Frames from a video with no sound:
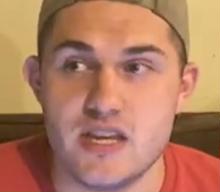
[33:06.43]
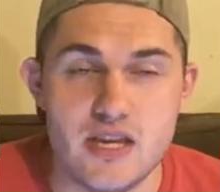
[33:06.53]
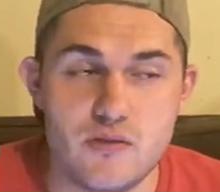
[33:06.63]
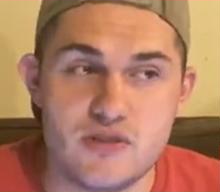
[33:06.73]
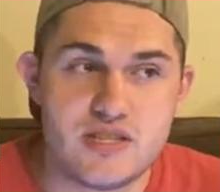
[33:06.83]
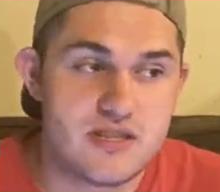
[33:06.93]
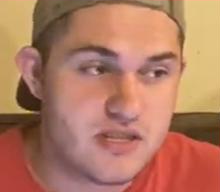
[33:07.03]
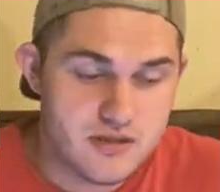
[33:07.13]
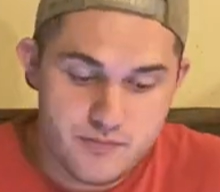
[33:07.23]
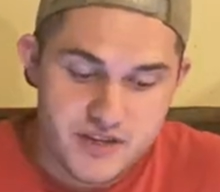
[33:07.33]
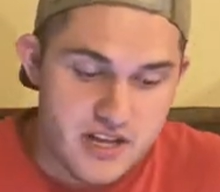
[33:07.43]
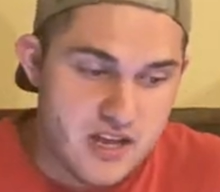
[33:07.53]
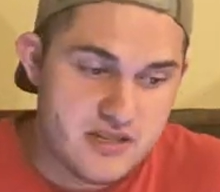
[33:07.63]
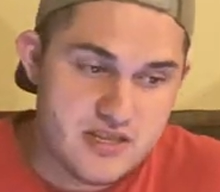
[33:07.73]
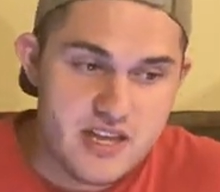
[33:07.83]
It was
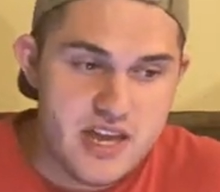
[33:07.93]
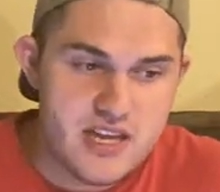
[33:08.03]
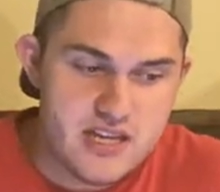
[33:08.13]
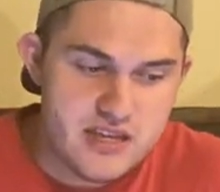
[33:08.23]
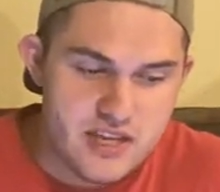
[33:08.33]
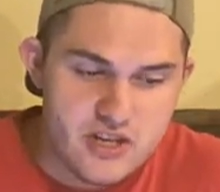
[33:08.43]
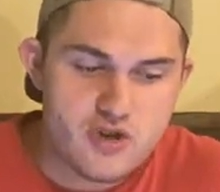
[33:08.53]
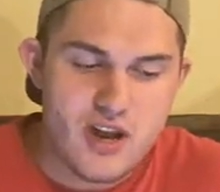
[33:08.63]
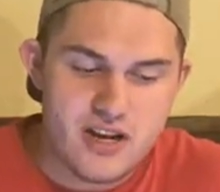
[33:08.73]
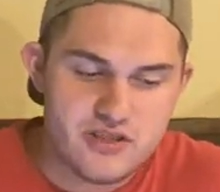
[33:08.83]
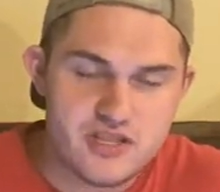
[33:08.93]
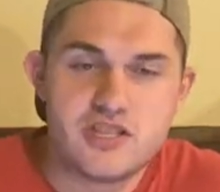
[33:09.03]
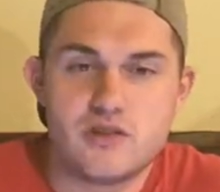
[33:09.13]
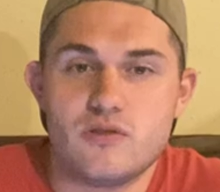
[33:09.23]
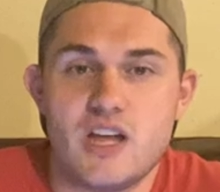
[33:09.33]
because they tried to
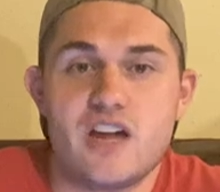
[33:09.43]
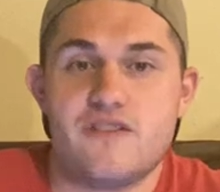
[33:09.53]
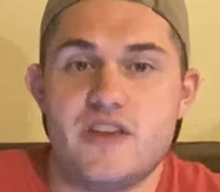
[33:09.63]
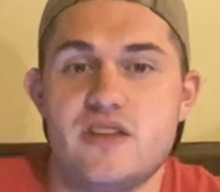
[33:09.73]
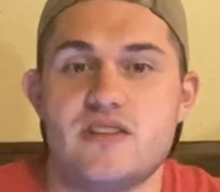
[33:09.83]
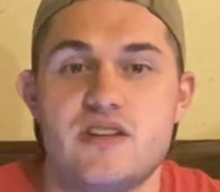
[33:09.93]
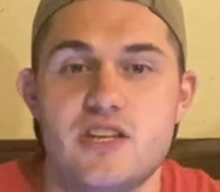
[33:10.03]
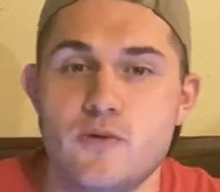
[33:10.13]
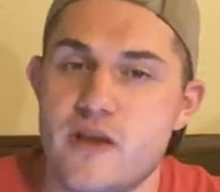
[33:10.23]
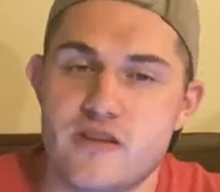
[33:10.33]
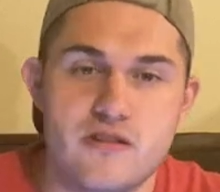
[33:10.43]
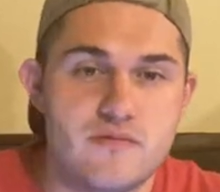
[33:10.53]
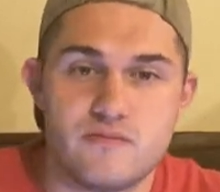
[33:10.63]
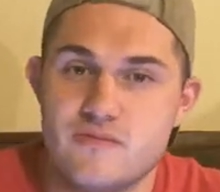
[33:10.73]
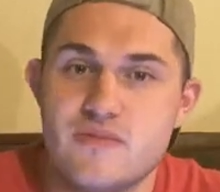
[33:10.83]
do a lot of things, and you either
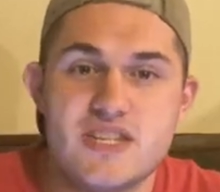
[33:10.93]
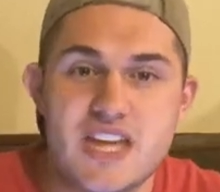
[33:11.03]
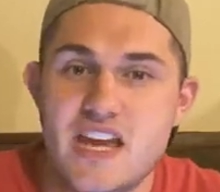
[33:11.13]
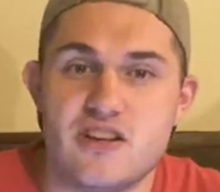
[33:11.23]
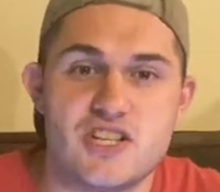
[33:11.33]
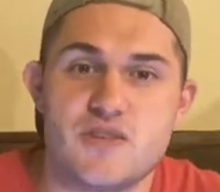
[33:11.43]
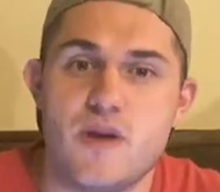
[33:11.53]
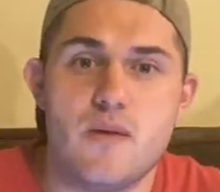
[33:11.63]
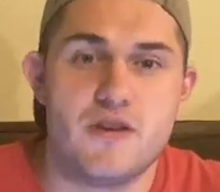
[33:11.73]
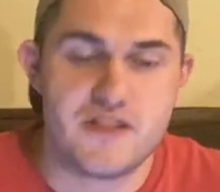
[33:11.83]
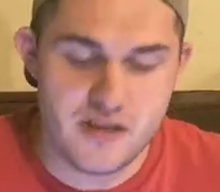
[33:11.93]
sank or swam with